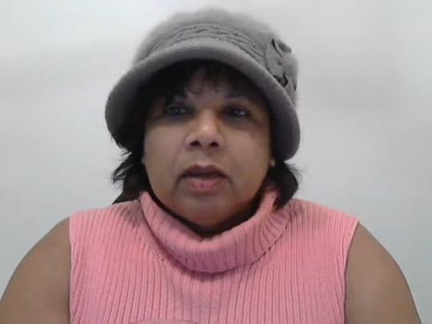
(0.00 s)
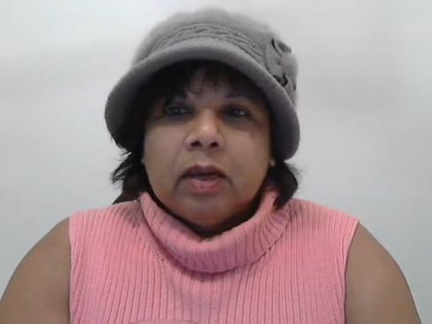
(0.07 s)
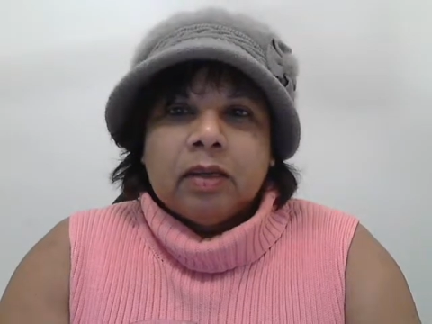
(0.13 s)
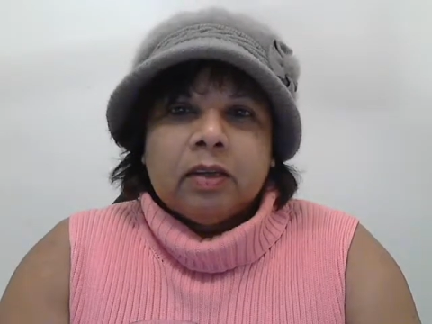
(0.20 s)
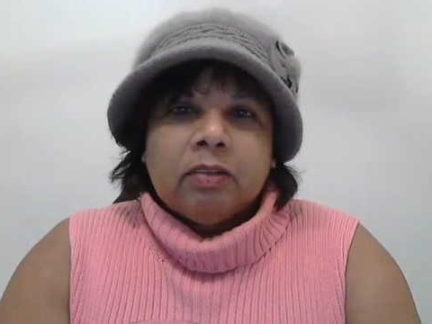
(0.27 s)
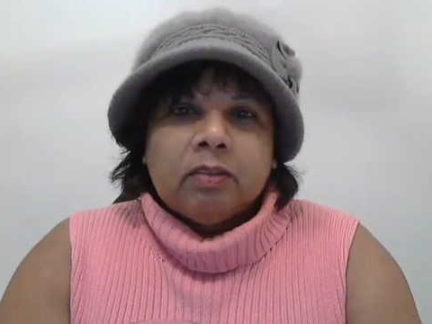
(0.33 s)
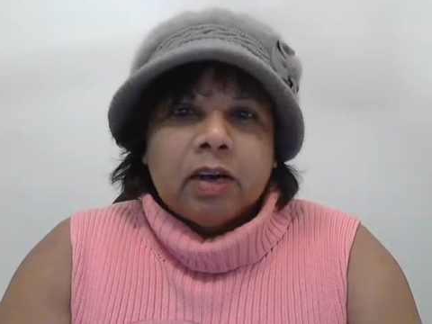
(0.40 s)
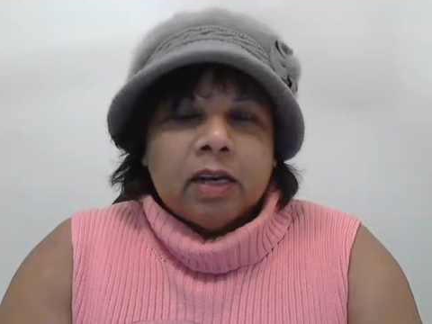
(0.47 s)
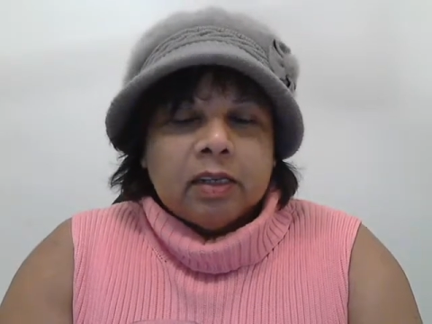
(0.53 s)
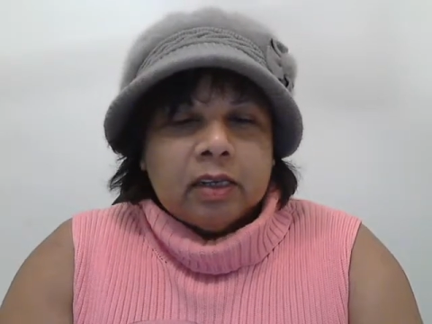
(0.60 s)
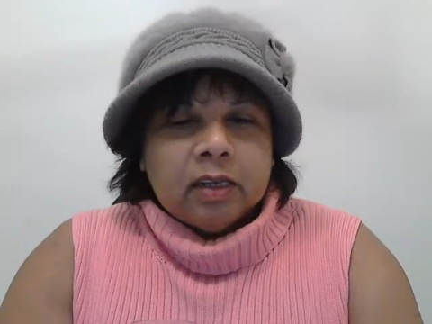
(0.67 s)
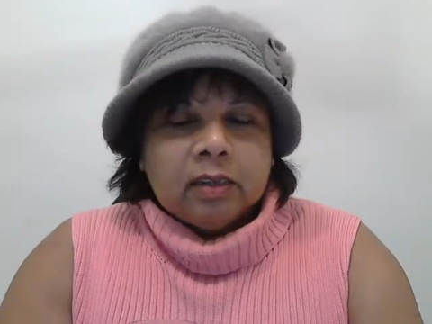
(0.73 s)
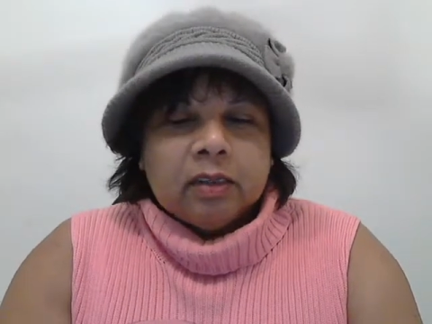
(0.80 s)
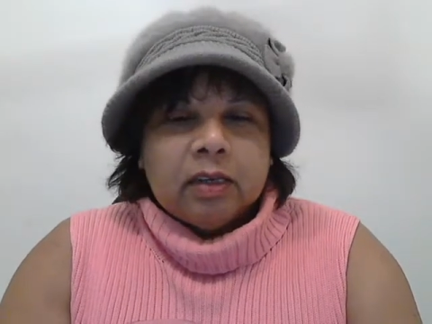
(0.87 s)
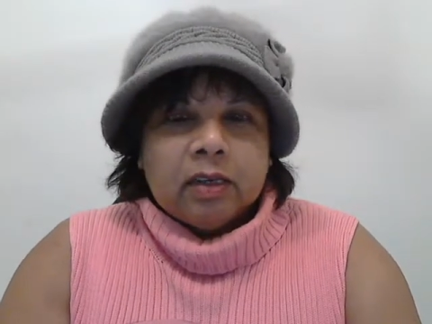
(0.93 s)
I heard
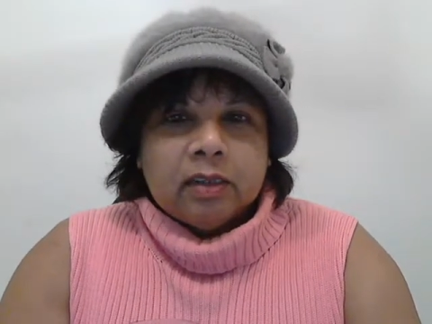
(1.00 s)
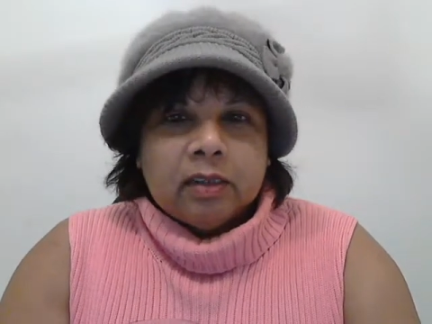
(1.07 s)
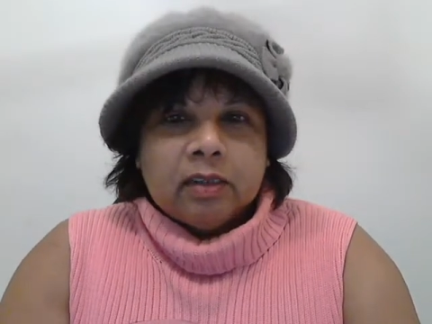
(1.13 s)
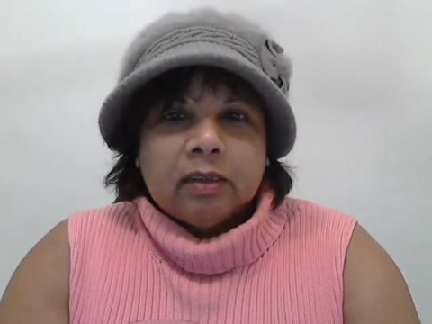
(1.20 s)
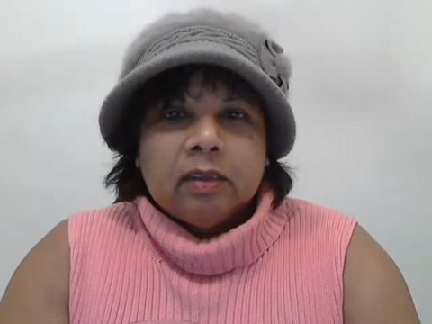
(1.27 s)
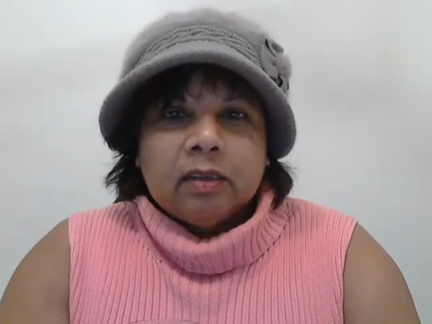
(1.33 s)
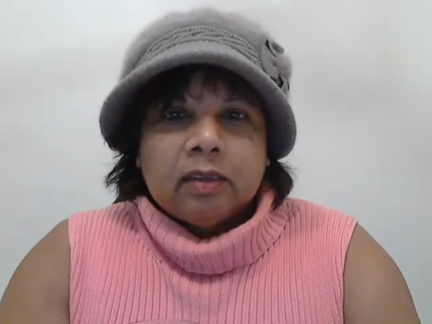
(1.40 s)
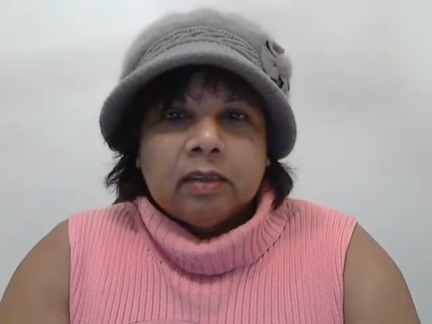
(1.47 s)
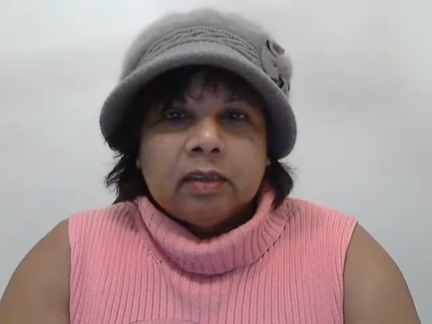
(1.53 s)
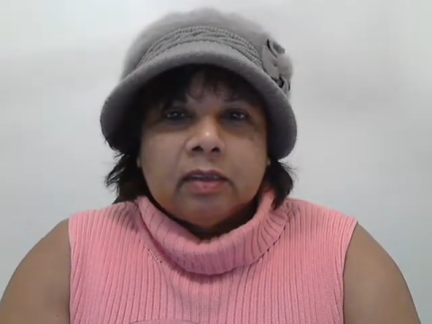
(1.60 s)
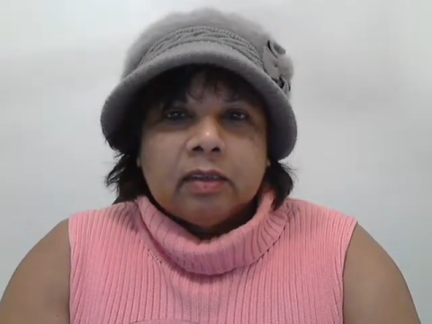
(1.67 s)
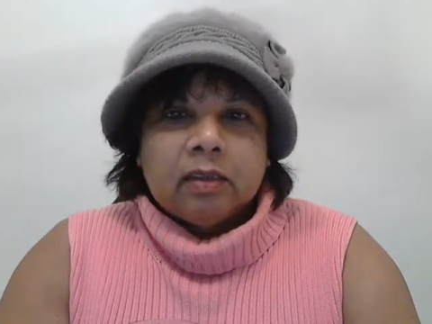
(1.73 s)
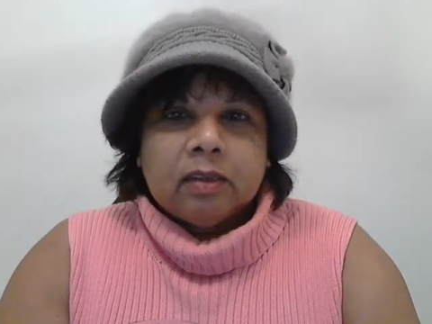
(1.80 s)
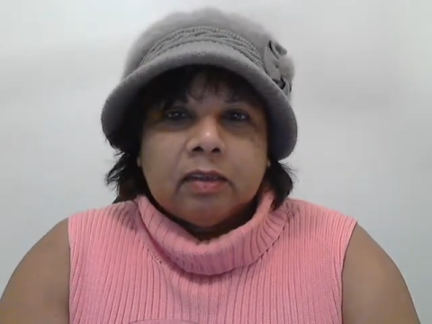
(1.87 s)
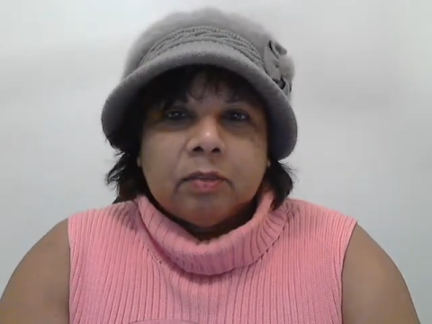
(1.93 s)
Ranty has a
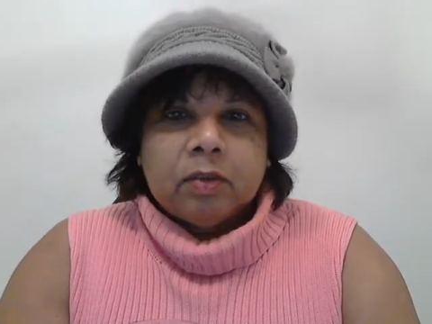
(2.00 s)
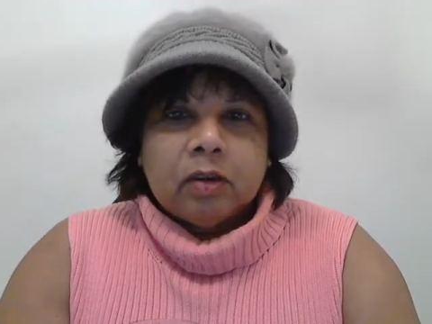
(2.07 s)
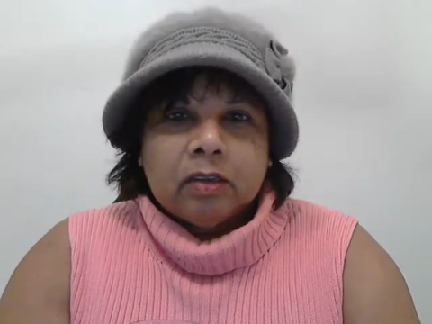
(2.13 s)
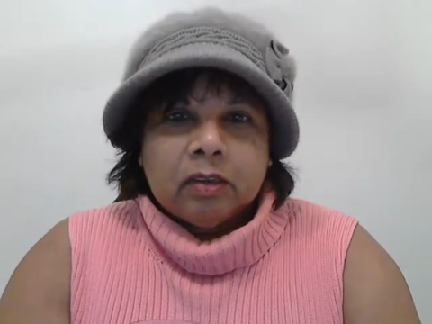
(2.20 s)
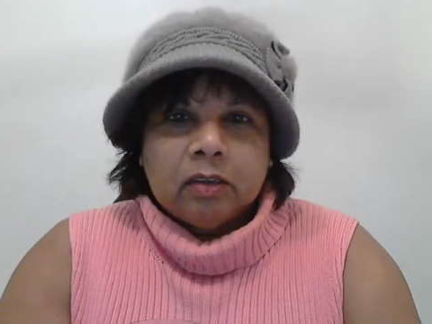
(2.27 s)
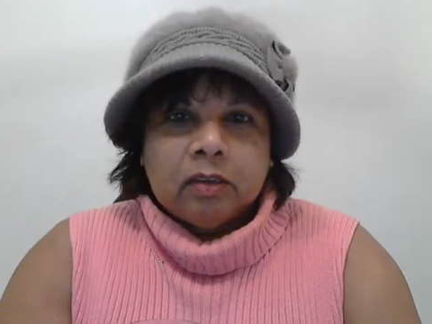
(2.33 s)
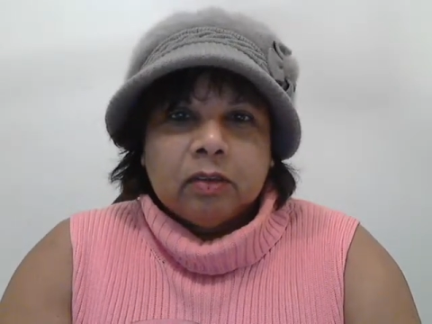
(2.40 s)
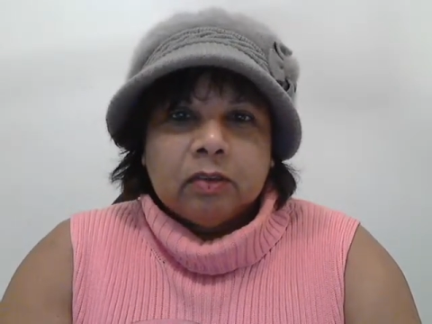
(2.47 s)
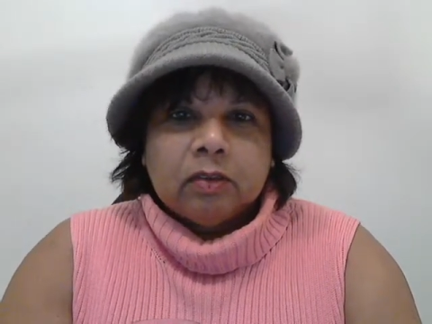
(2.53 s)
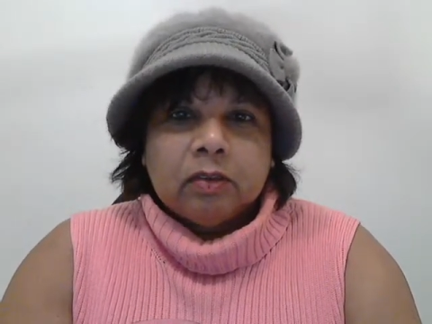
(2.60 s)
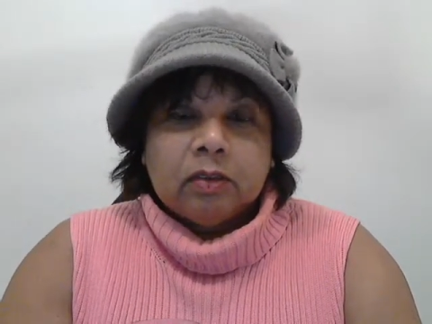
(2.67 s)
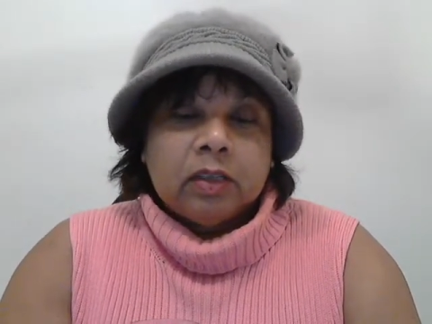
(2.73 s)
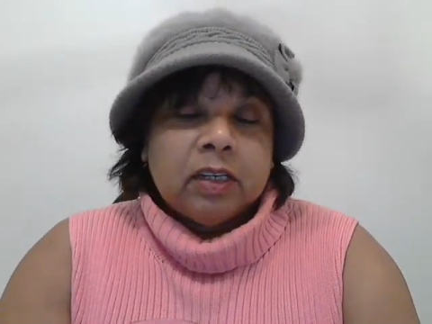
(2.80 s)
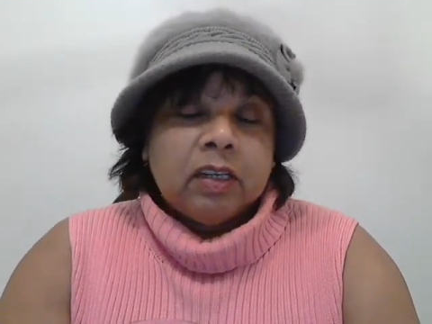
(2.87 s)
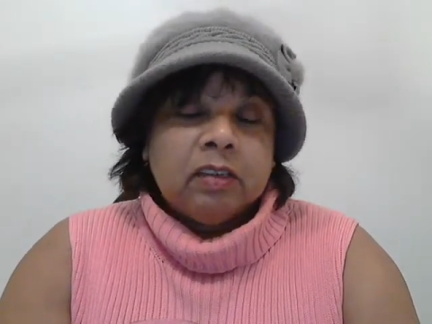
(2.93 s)
license as a prostitute
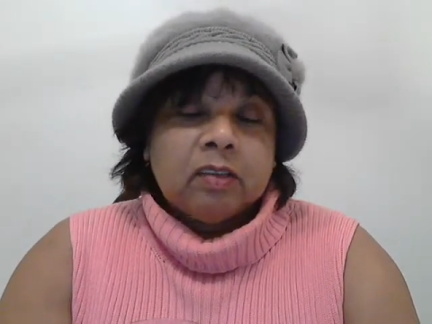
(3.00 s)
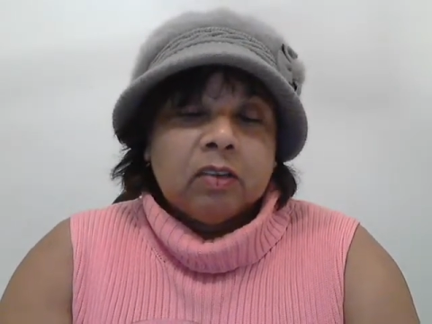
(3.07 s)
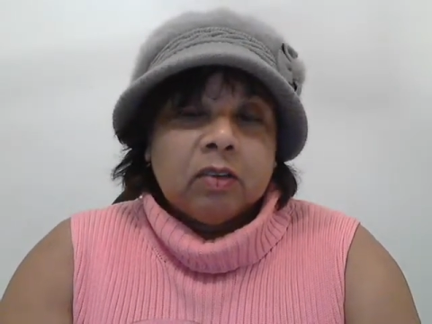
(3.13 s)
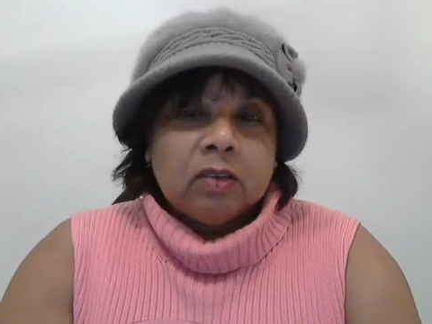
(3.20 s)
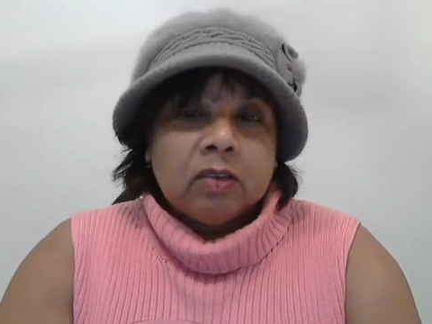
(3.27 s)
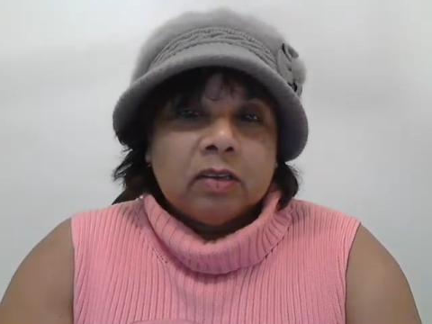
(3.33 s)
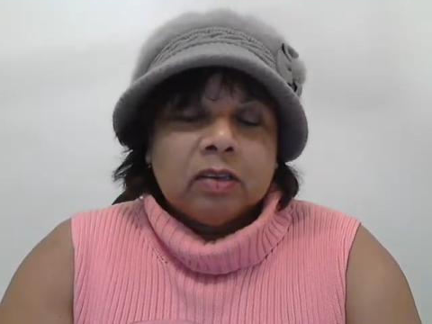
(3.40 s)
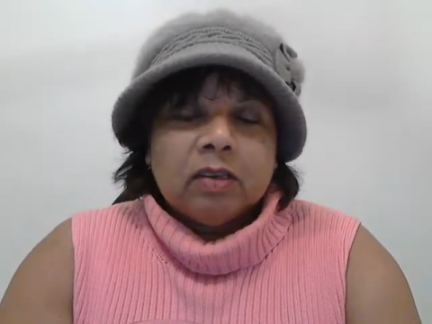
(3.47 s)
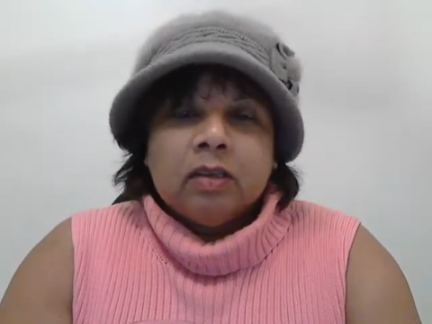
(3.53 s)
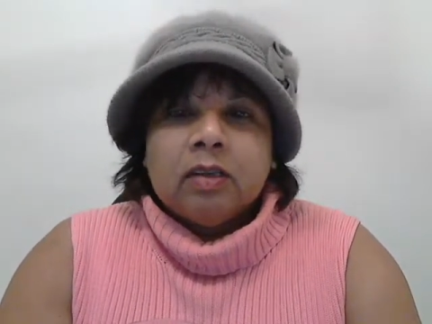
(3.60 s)
or an escort.